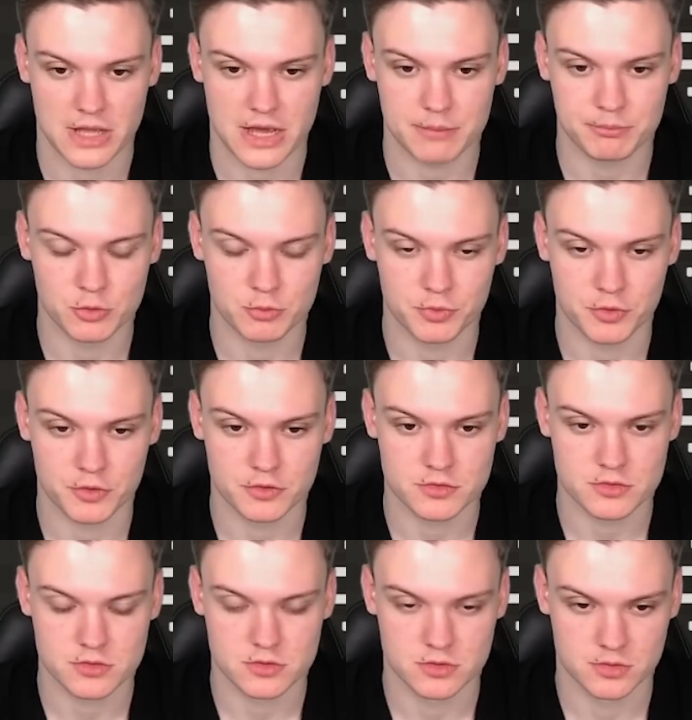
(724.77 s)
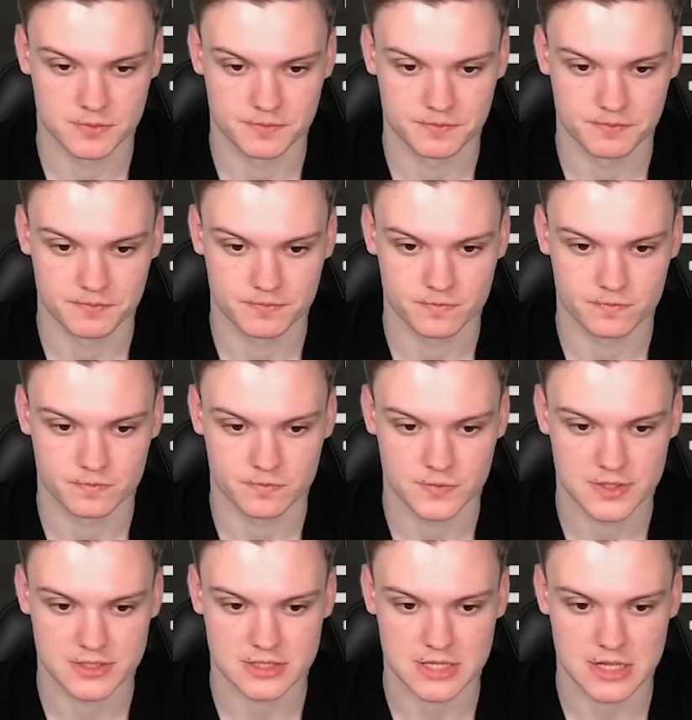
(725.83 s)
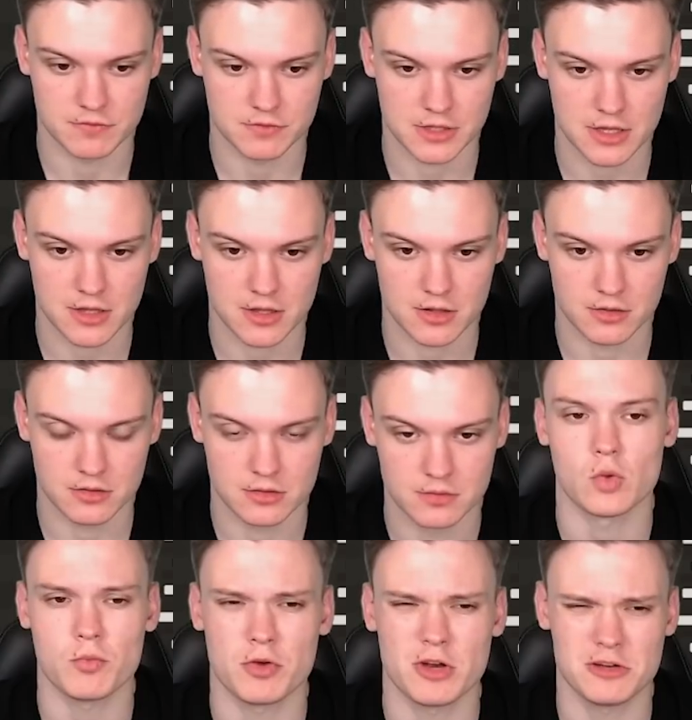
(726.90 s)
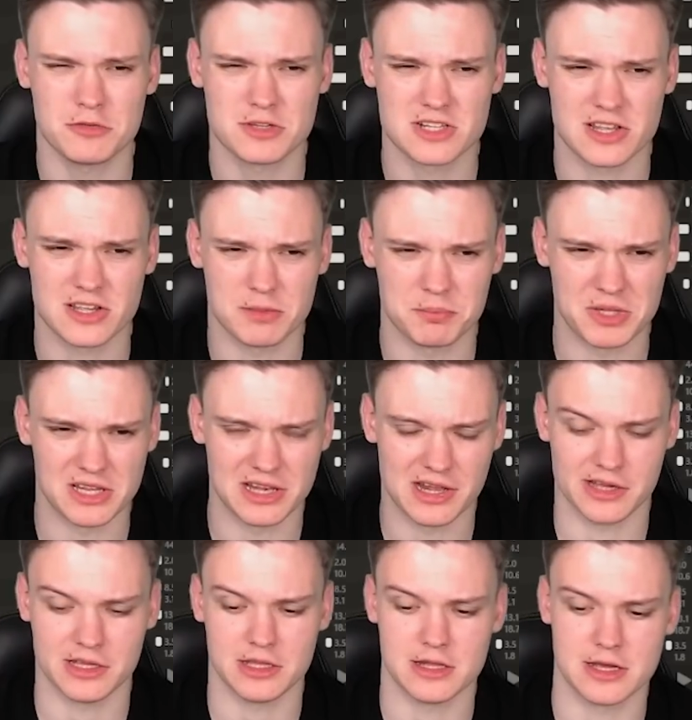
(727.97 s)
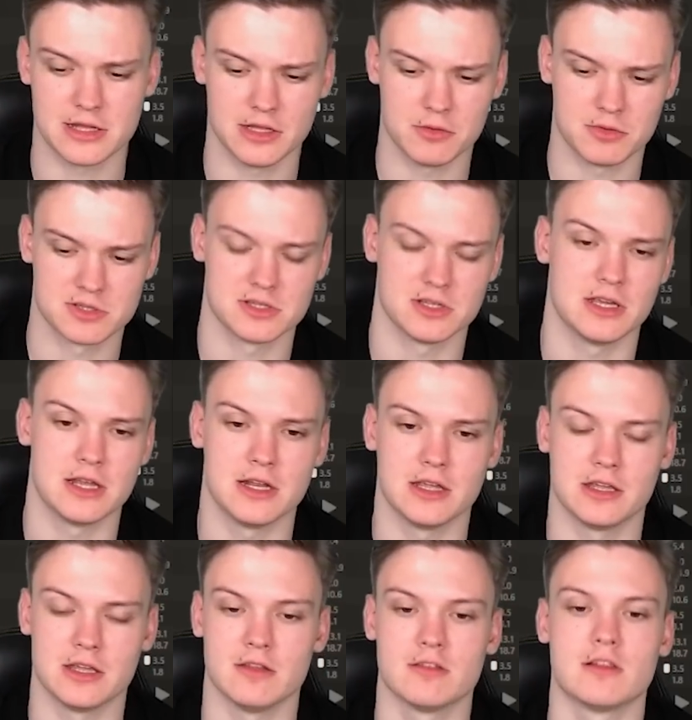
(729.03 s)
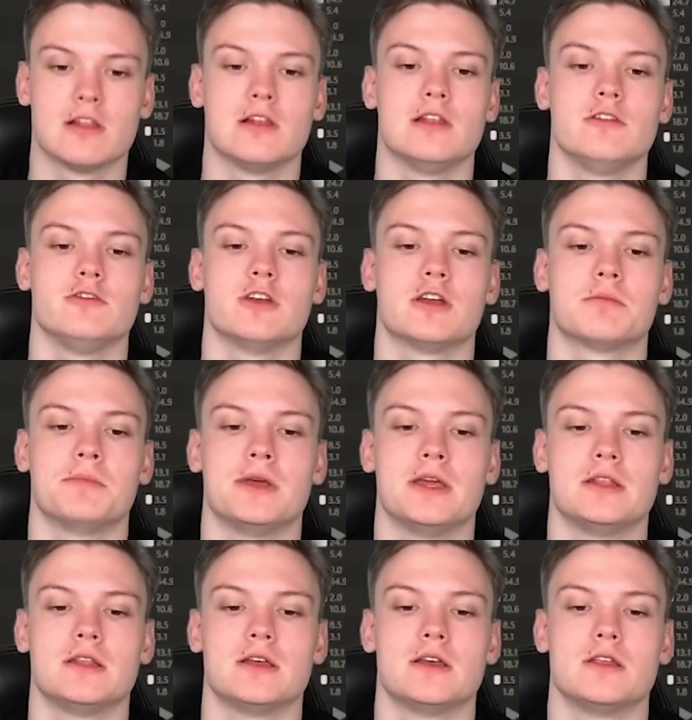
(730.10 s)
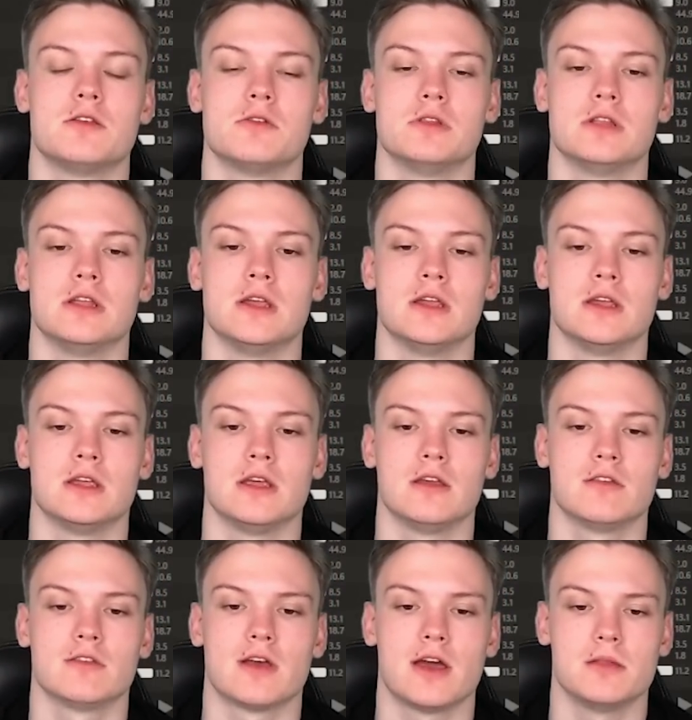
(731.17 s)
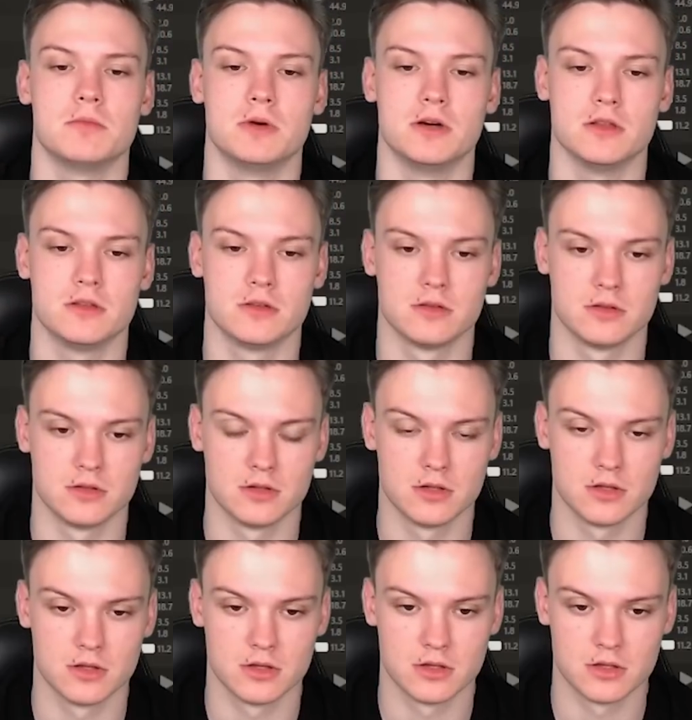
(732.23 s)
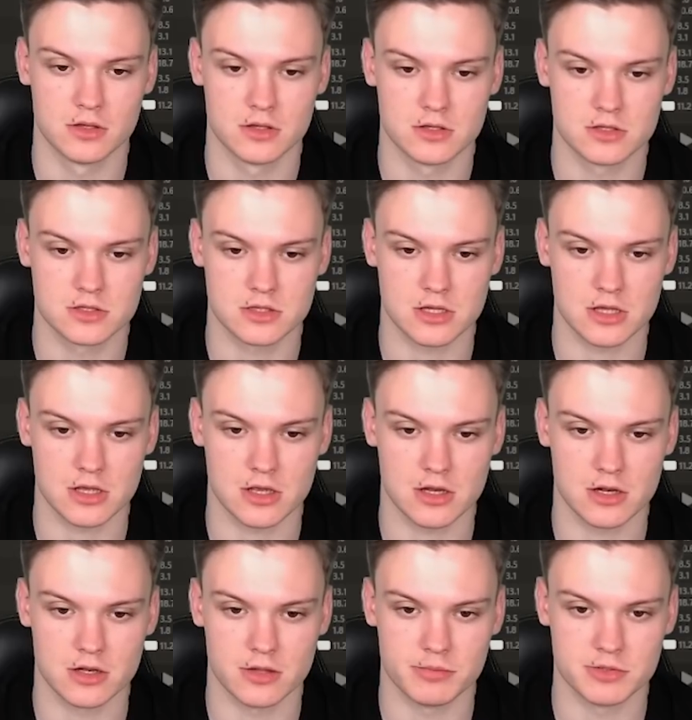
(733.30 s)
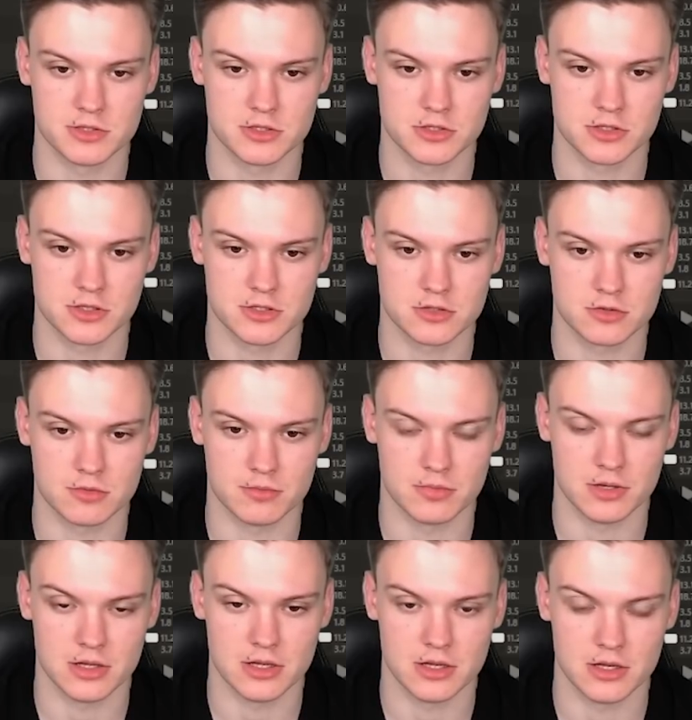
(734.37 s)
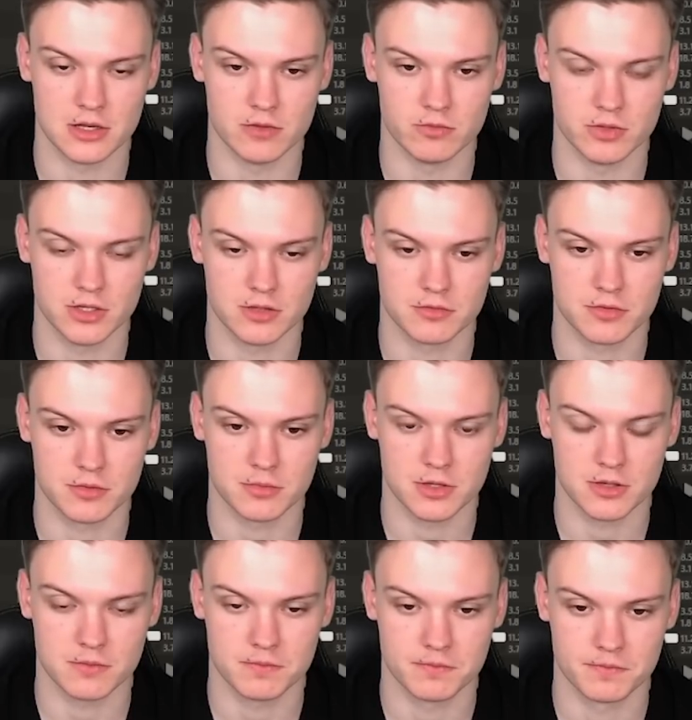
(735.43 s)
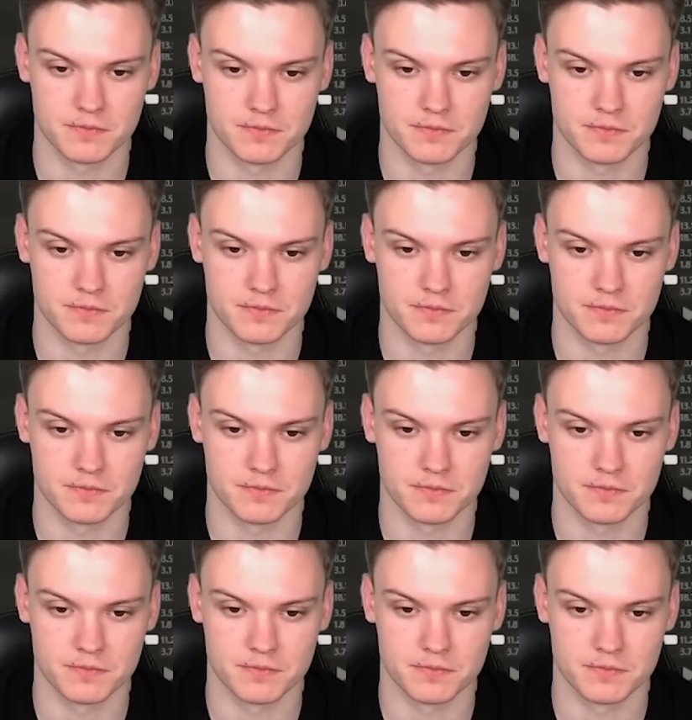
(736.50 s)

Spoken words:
Up to pawns. Safe king. Opponent was like a bit lucky that he wasn't getting instantly checkmated on the king side, but still the position is completely winning for me.